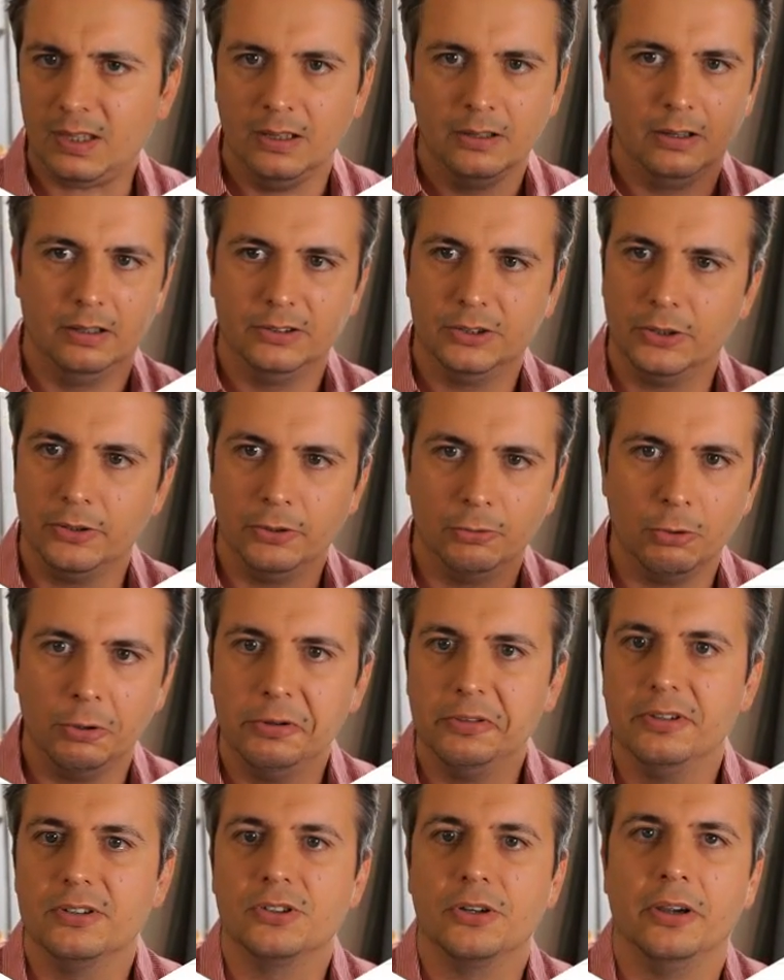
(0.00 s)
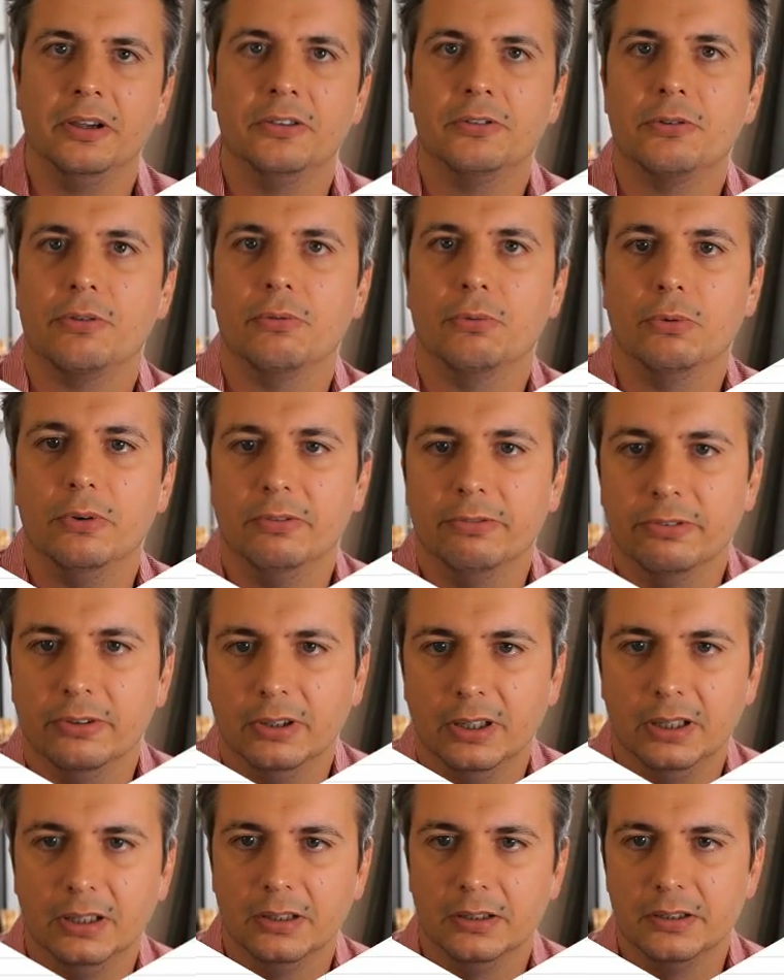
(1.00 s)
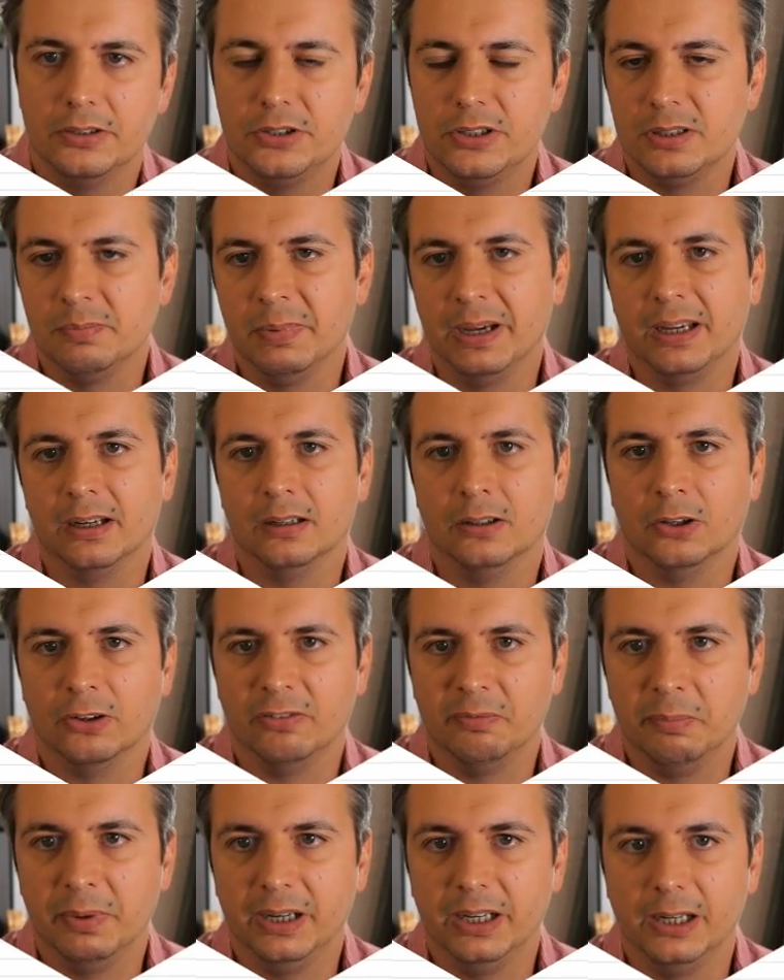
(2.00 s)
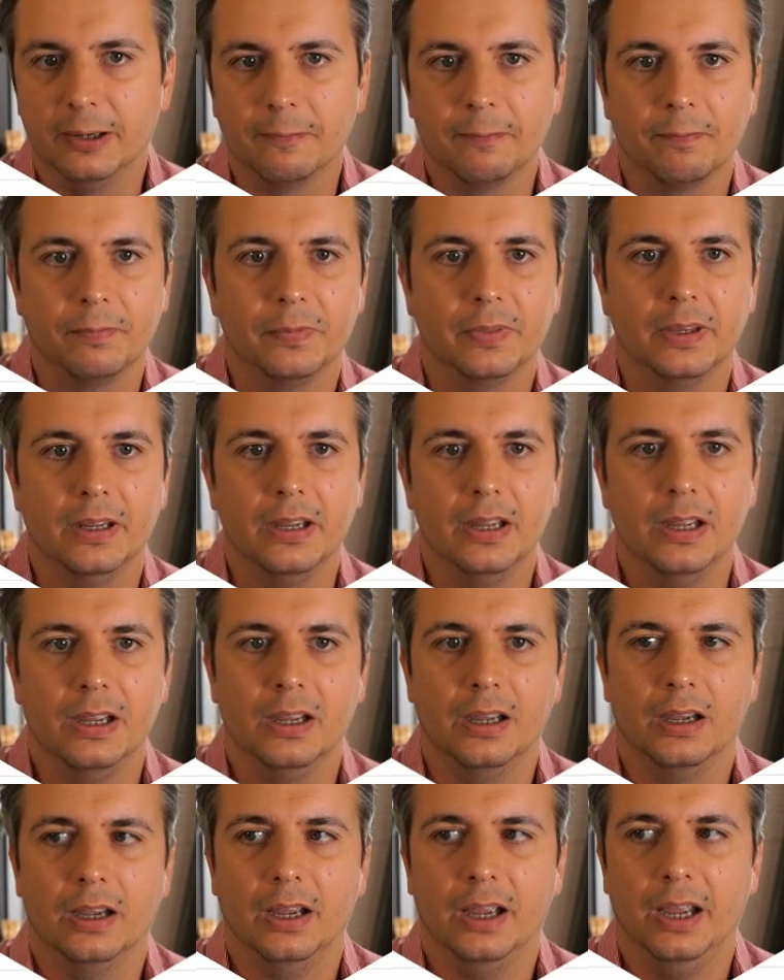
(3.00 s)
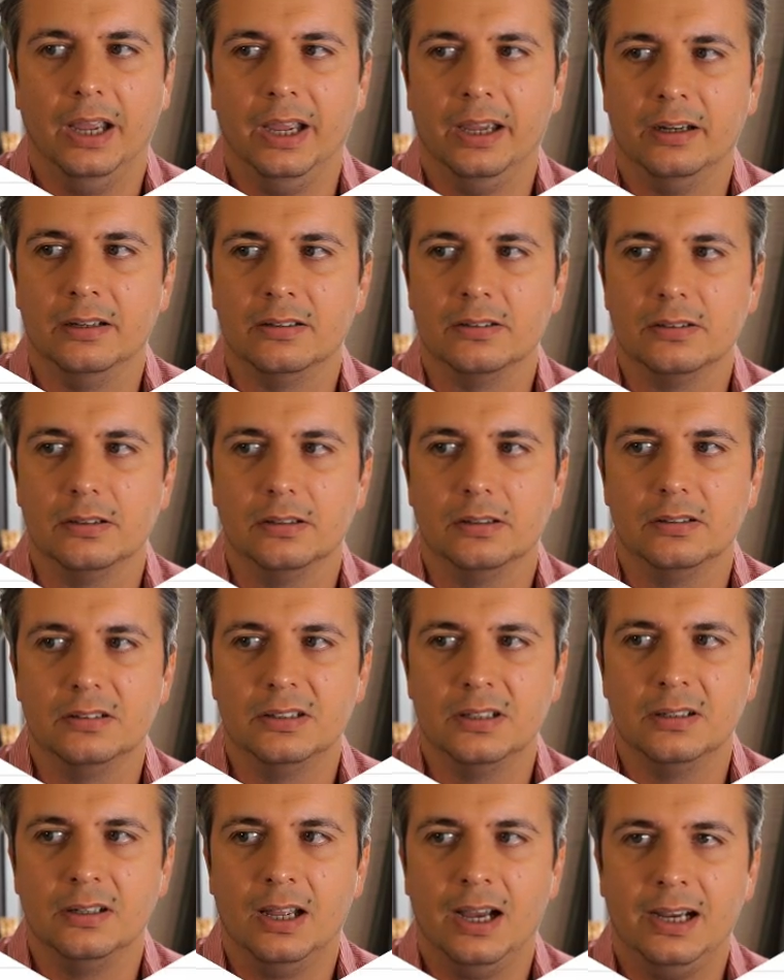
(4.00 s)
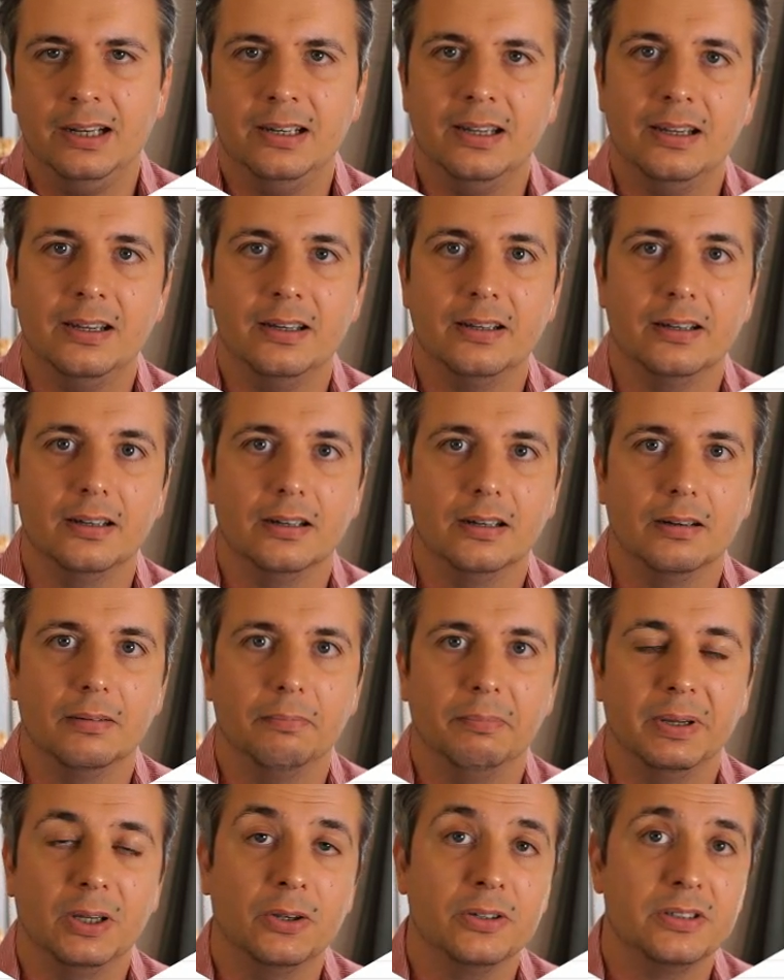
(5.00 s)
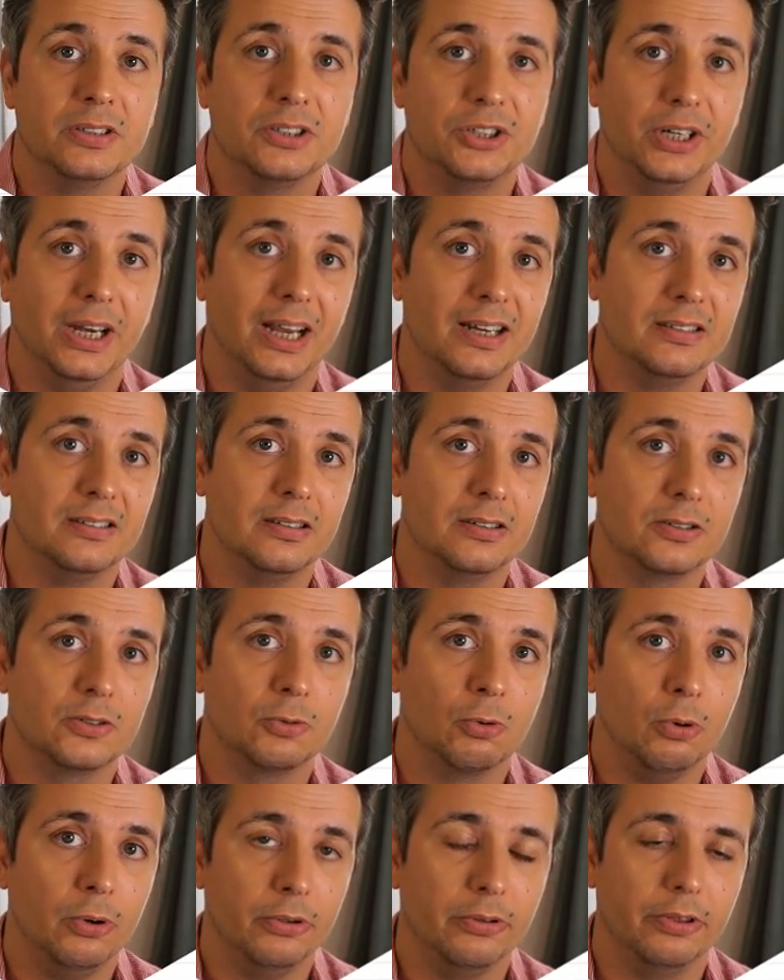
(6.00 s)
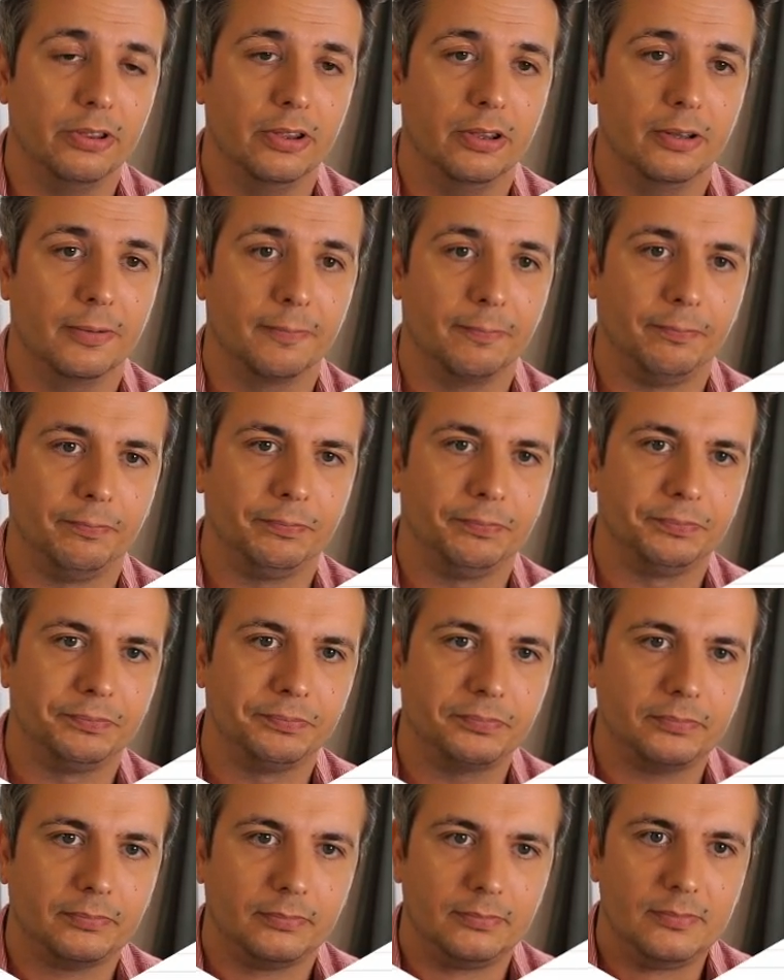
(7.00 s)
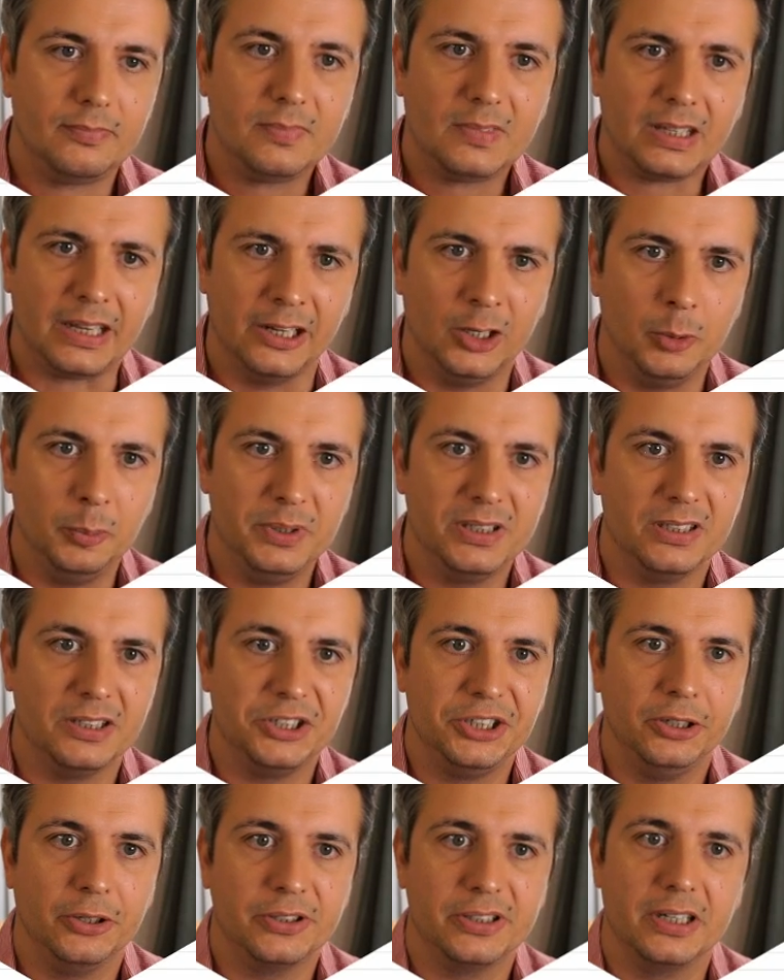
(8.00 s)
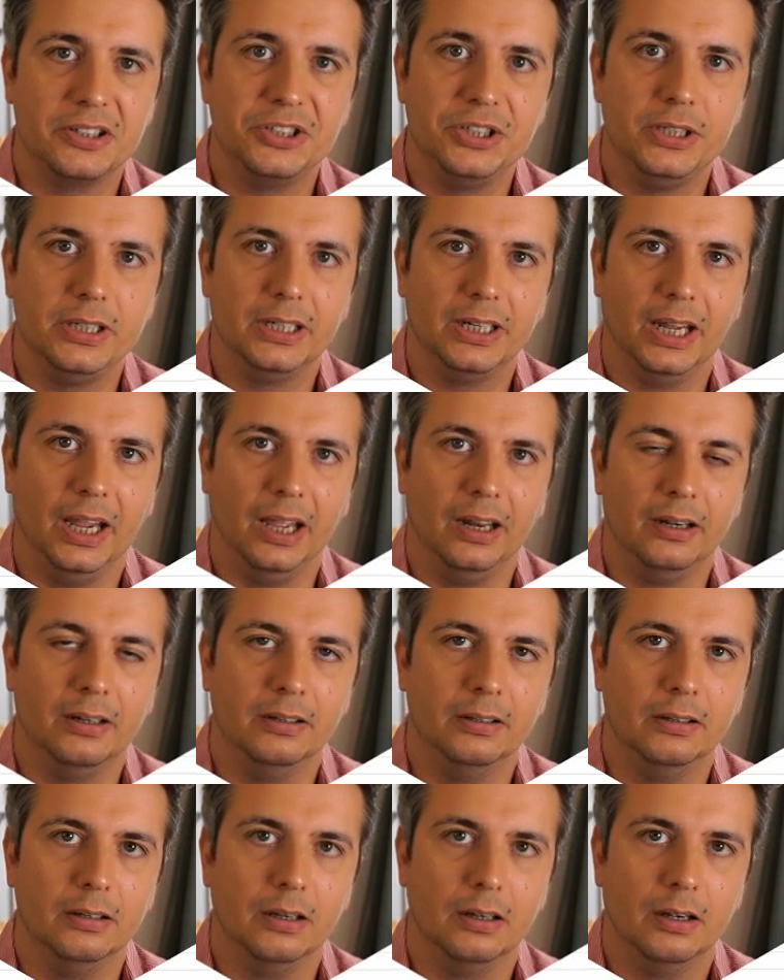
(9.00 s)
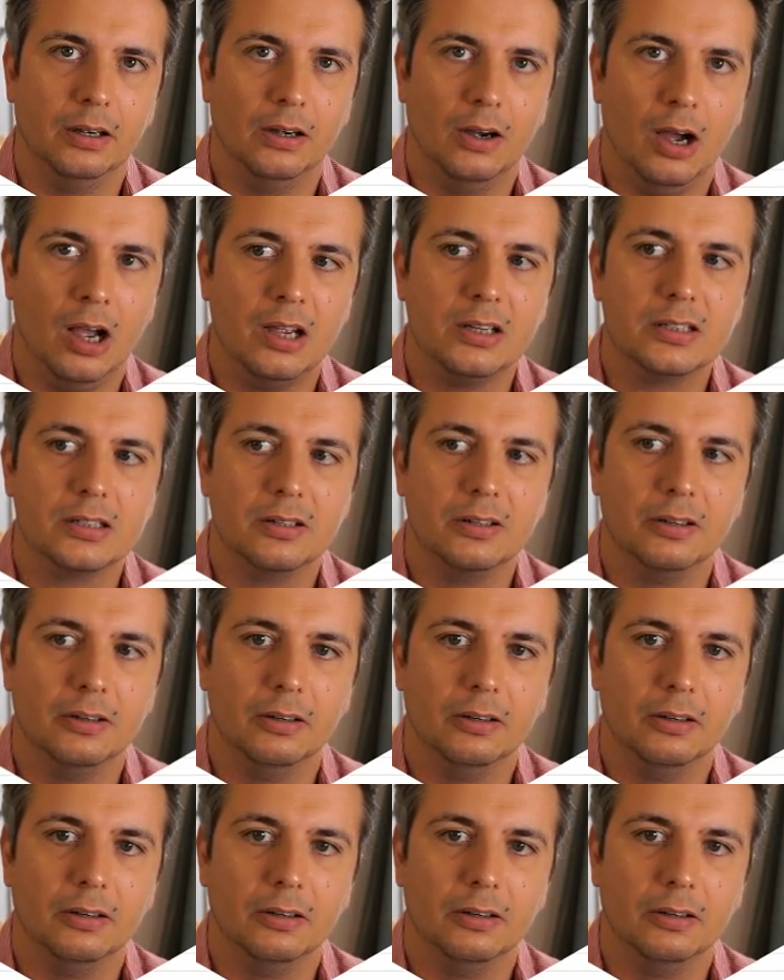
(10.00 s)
So growth is going through the roof. She's making a lot of money. And Delilah, because she has this growth in her business, she knows that she can ask